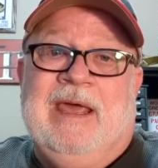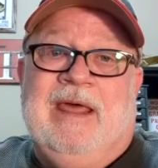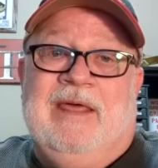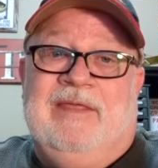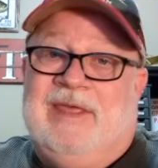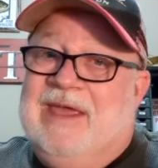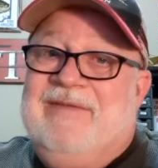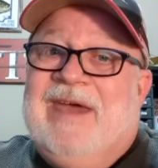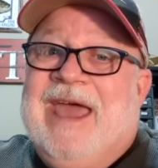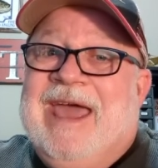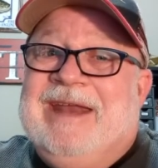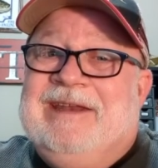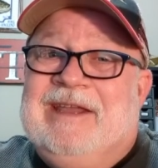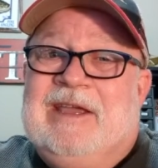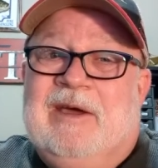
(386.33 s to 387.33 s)
They've
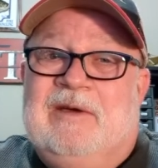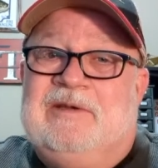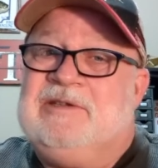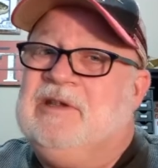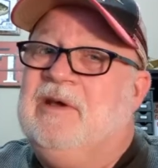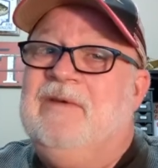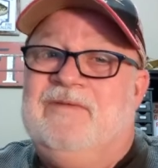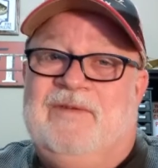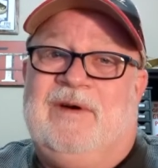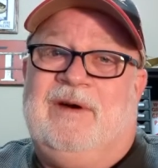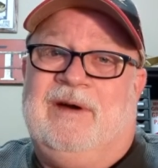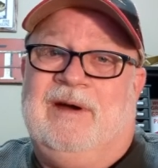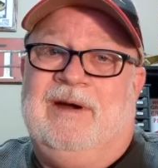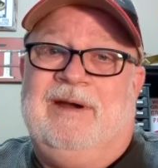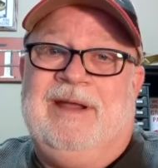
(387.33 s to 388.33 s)
had to go so
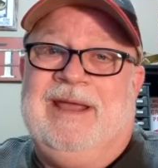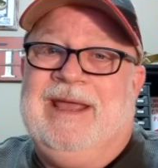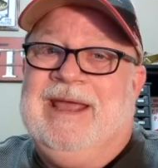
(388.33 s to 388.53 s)
far